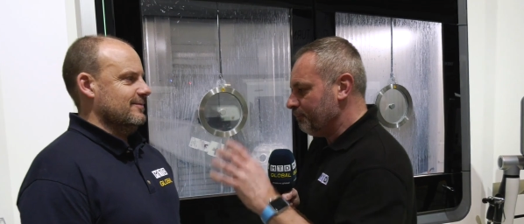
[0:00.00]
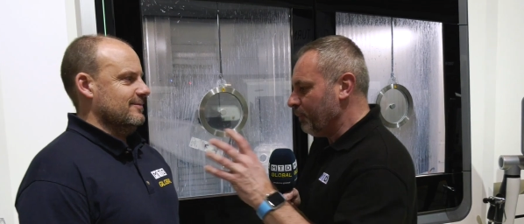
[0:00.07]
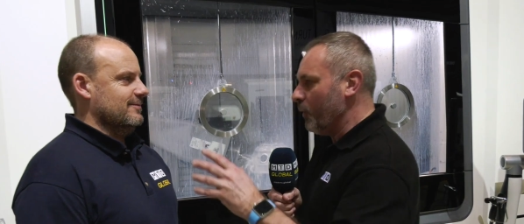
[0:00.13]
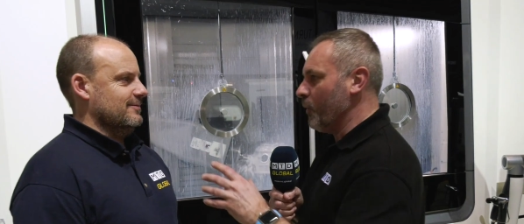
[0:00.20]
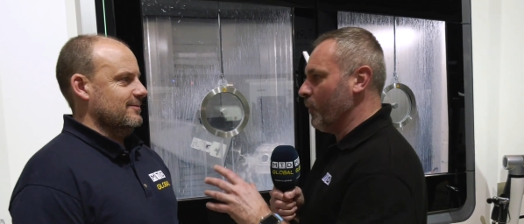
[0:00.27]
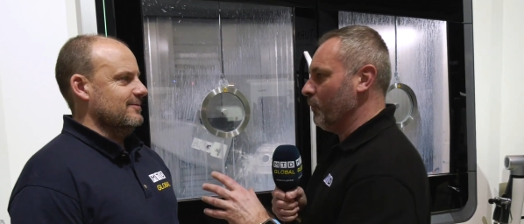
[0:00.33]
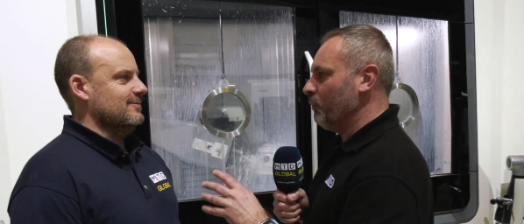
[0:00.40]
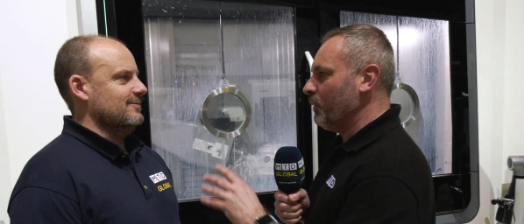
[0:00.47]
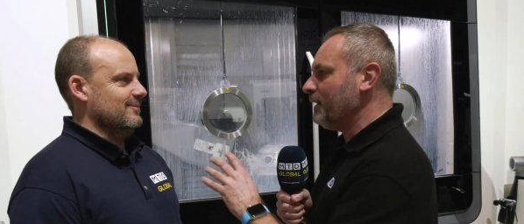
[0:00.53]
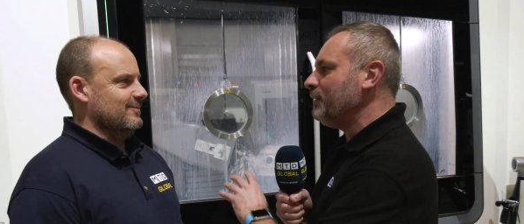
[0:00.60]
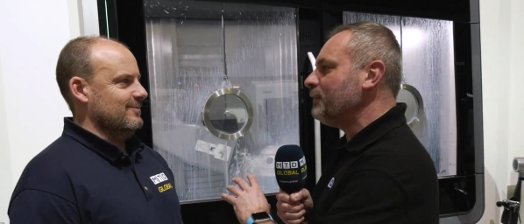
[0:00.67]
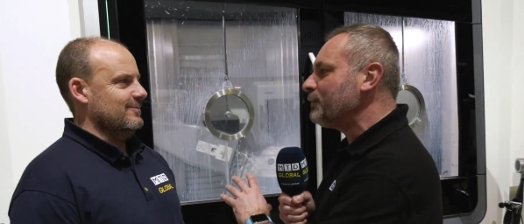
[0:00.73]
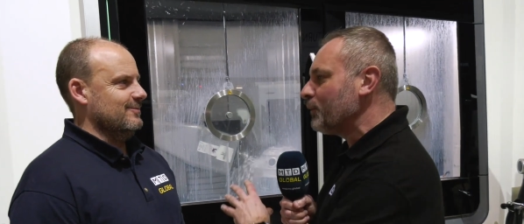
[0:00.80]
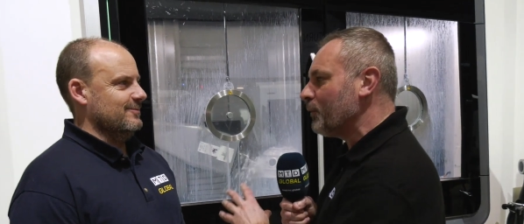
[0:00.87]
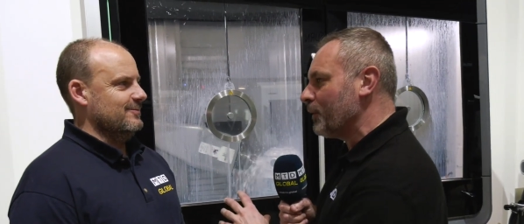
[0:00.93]
Speaker 1: Paul, when
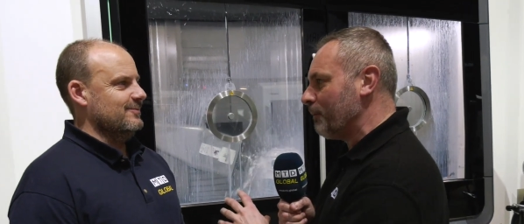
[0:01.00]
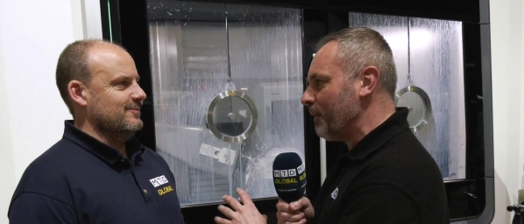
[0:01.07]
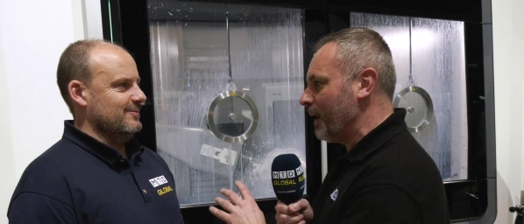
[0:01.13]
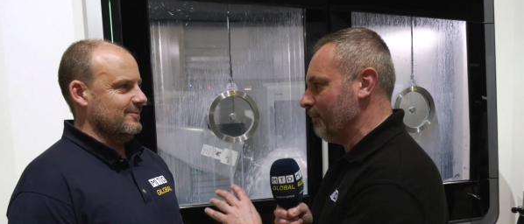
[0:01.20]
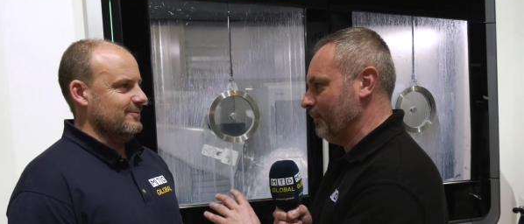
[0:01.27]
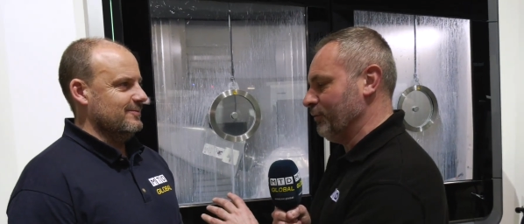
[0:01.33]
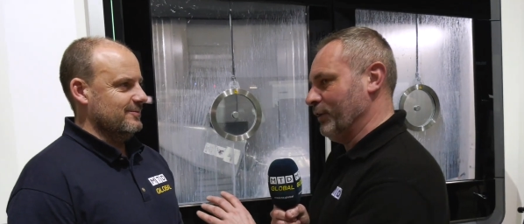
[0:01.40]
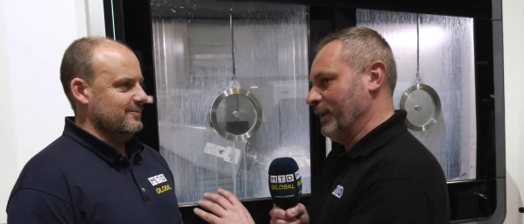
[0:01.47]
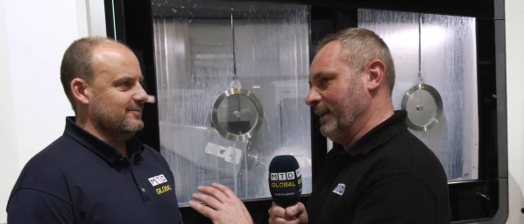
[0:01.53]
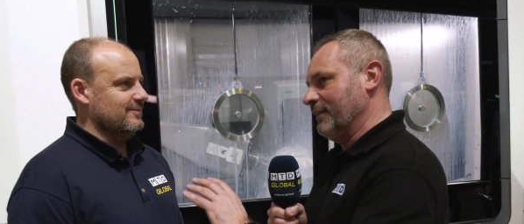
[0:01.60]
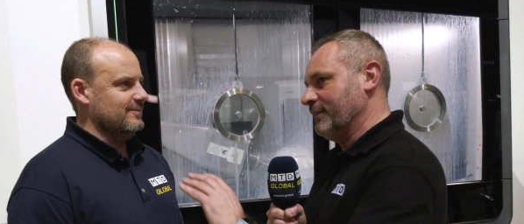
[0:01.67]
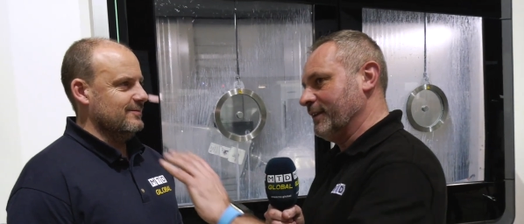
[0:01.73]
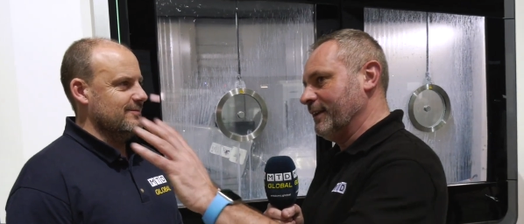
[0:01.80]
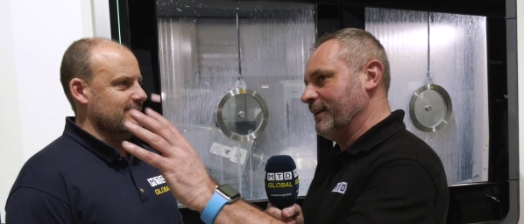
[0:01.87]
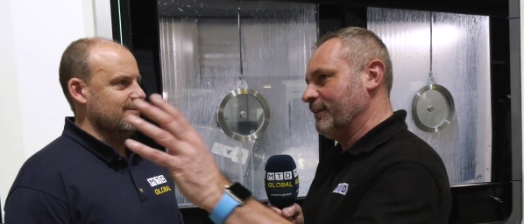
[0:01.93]
you talk about
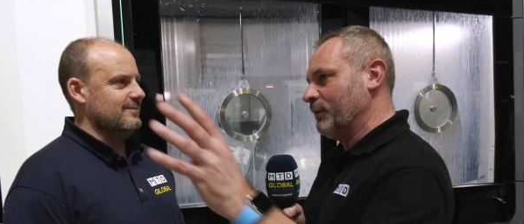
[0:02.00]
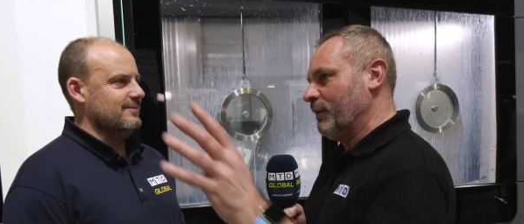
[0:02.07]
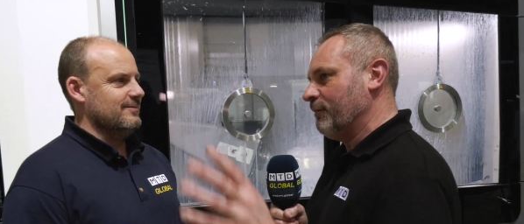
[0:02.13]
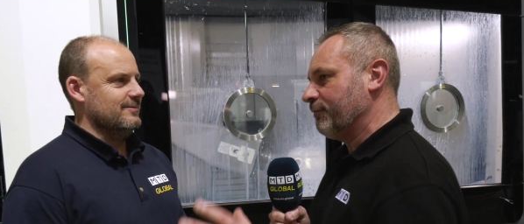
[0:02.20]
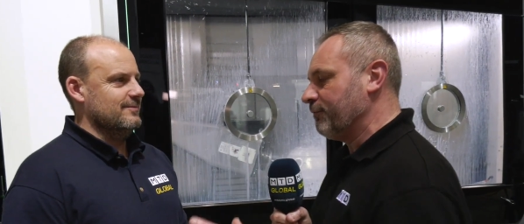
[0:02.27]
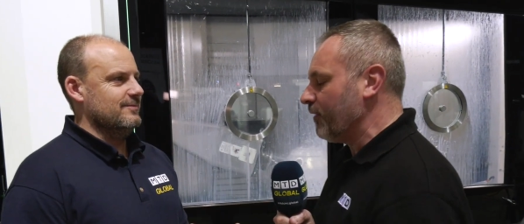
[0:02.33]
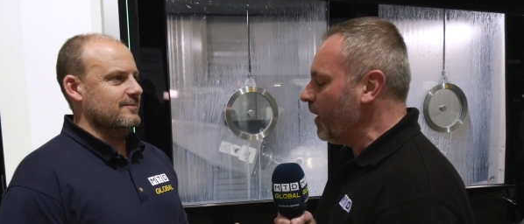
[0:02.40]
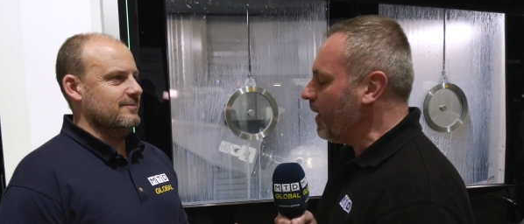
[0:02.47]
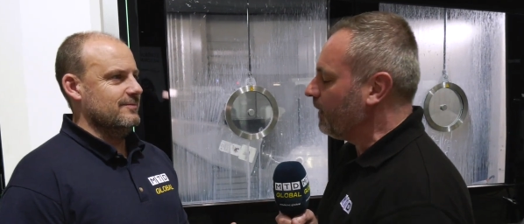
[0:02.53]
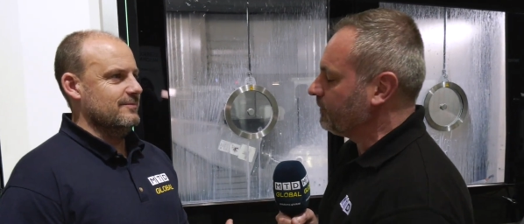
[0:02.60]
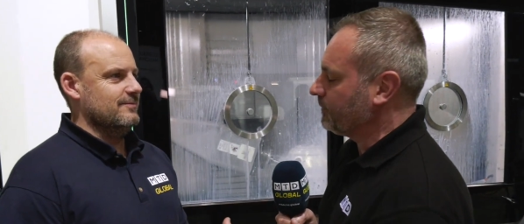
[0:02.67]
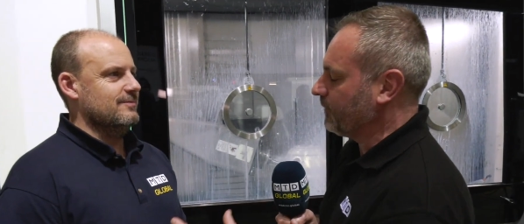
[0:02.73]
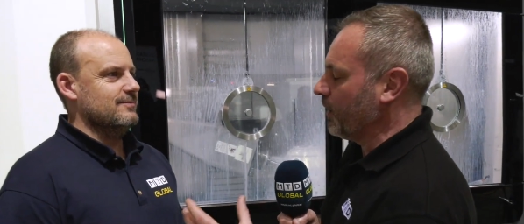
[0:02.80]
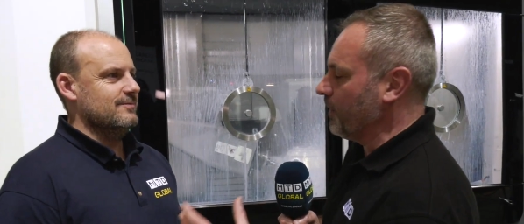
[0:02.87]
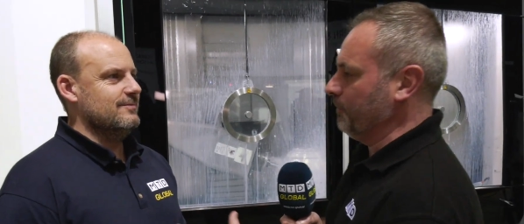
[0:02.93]
machines in this
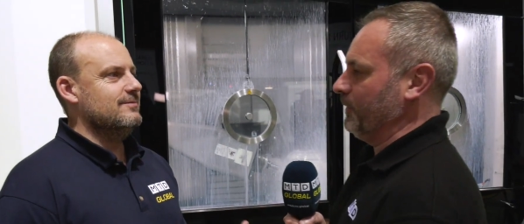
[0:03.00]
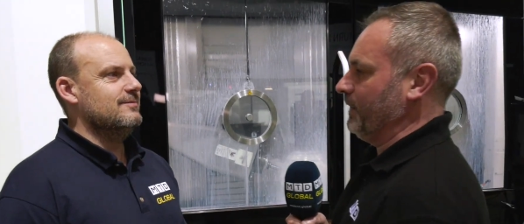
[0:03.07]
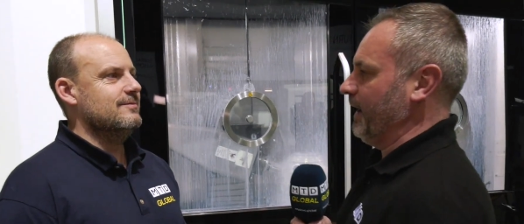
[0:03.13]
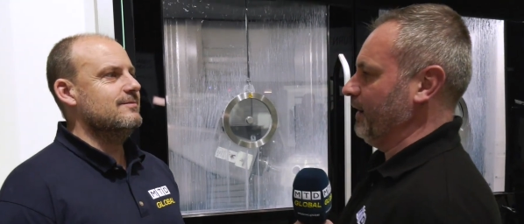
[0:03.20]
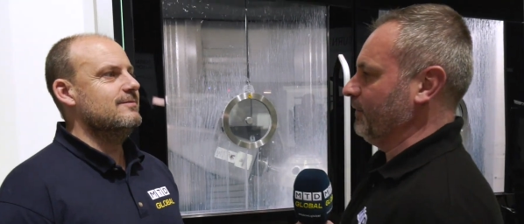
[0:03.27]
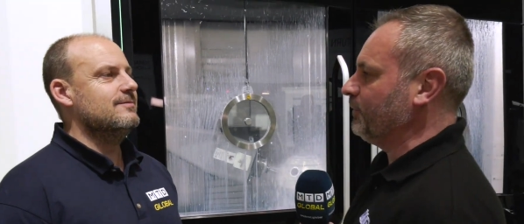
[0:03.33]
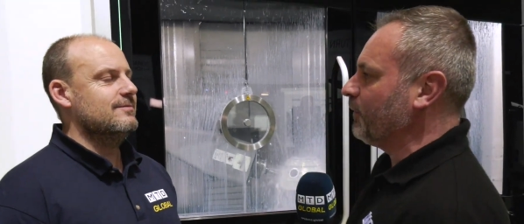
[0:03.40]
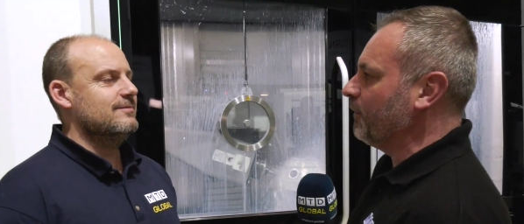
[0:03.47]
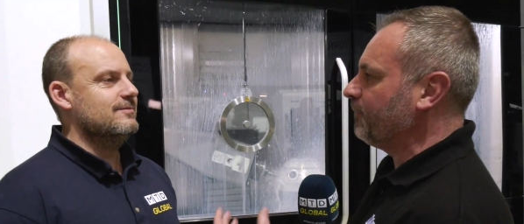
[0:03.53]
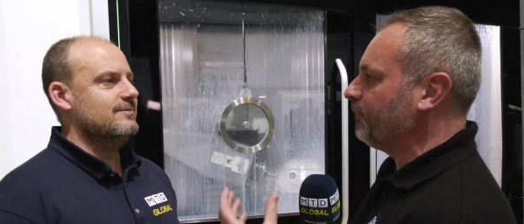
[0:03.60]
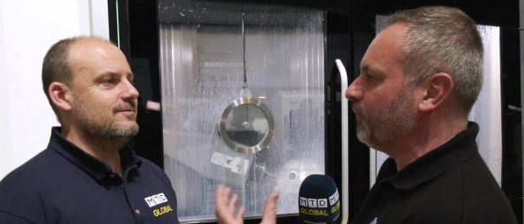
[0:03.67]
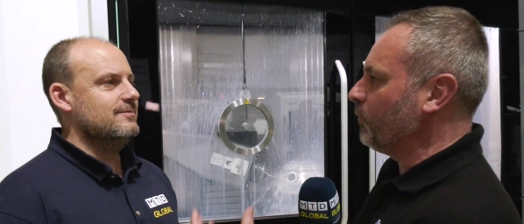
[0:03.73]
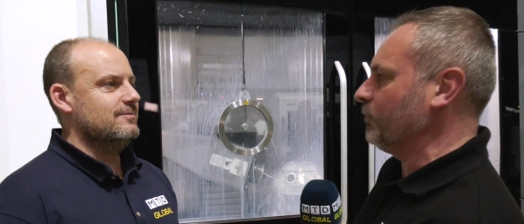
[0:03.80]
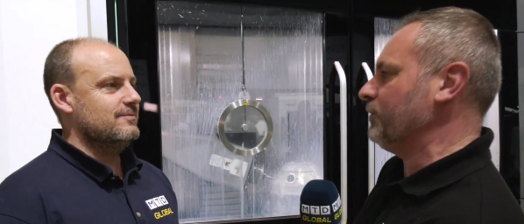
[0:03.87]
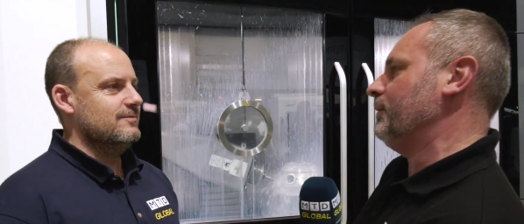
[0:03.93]
vast open house, you've got
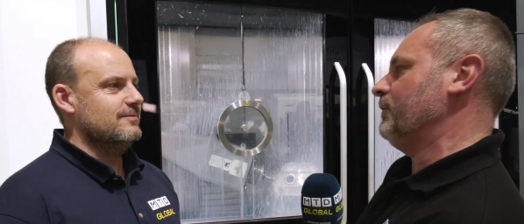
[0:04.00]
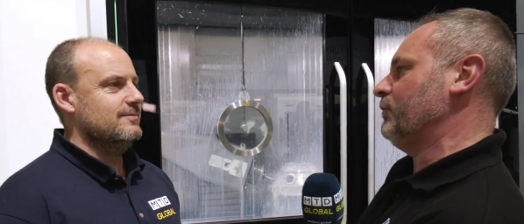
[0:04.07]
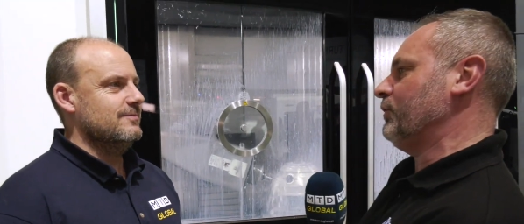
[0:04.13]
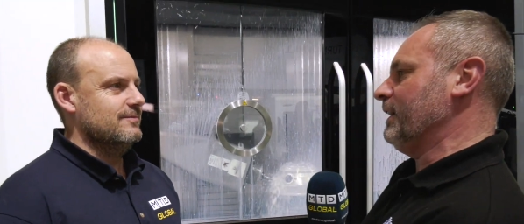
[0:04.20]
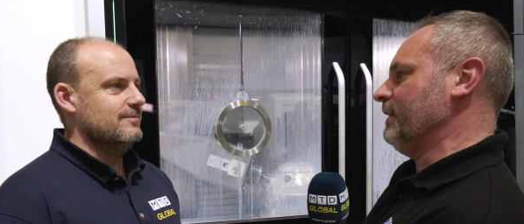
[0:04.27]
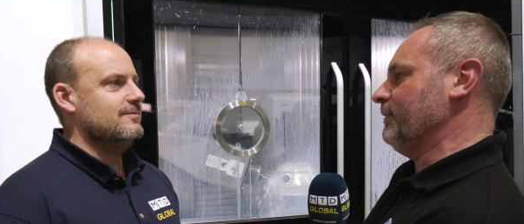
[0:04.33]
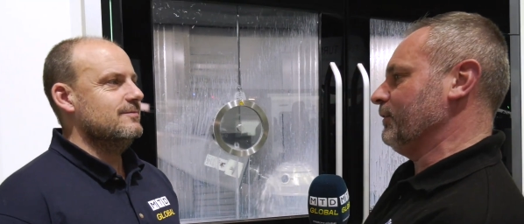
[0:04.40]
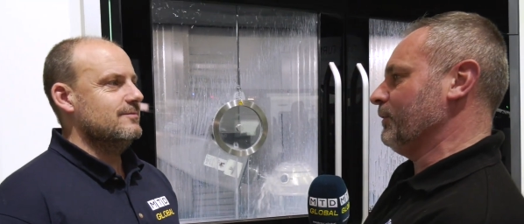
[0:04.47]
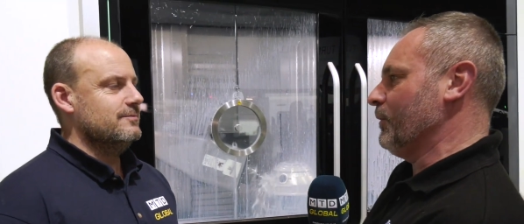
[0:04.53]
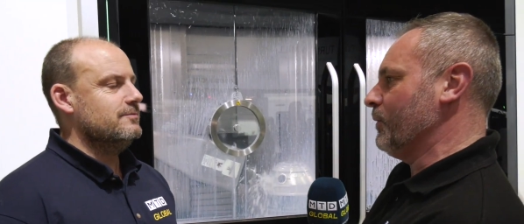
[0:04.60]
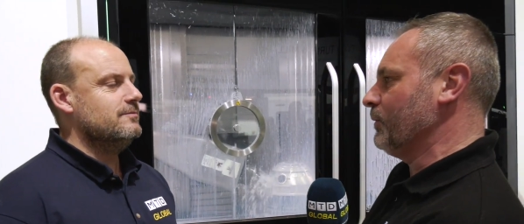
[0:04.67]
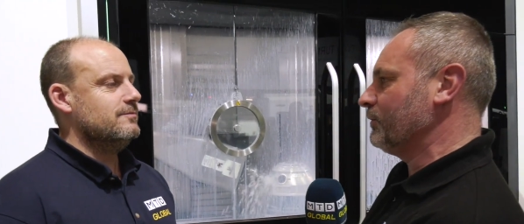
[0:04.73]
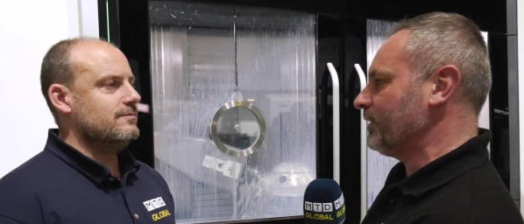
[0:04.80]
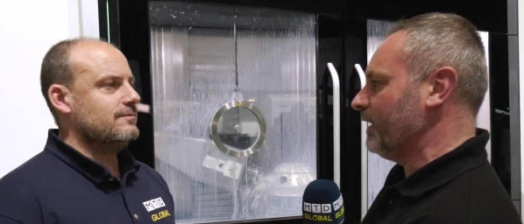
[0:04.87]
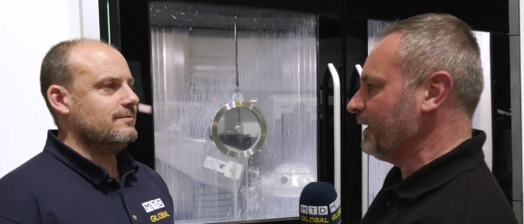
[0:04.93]
40 machine tools.